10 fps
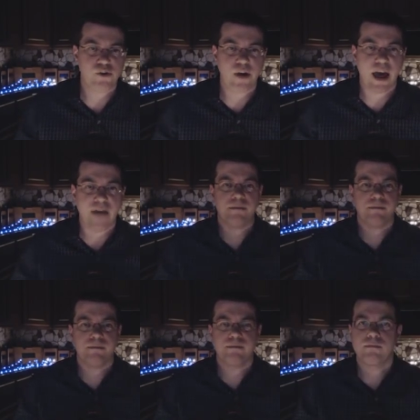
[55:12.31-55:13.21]
So there you have
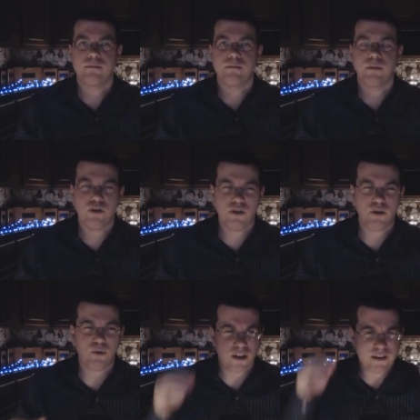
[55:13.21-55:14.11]
it. And
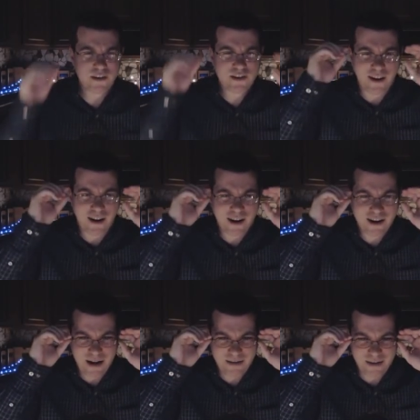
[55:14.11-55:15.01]
you know, with all this
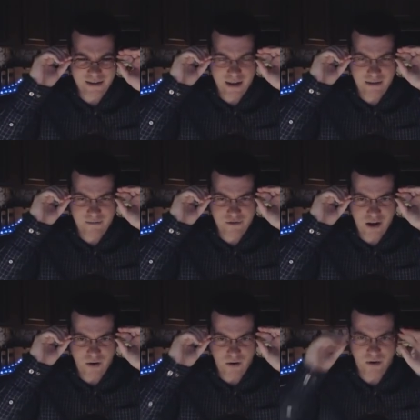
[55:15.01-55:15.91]
talk about the death of
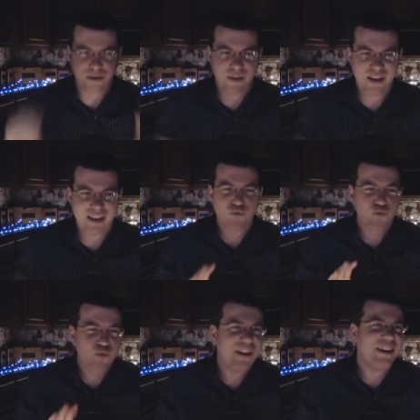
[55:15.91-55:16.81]
J-Horror, the thing that
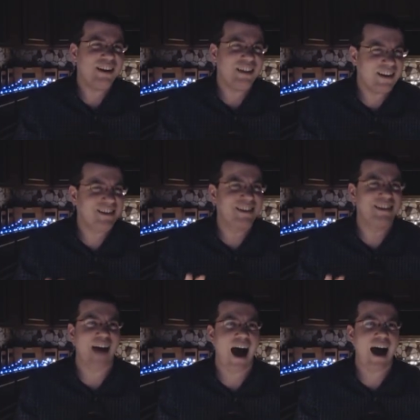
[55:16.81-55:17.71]
really needs
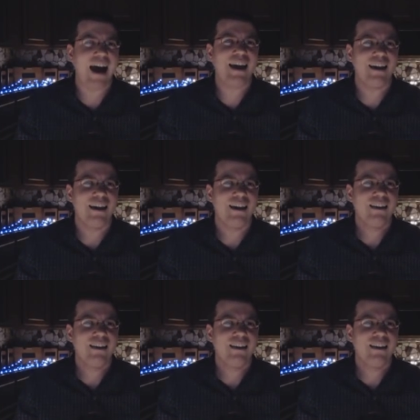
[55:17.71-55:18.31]
to die,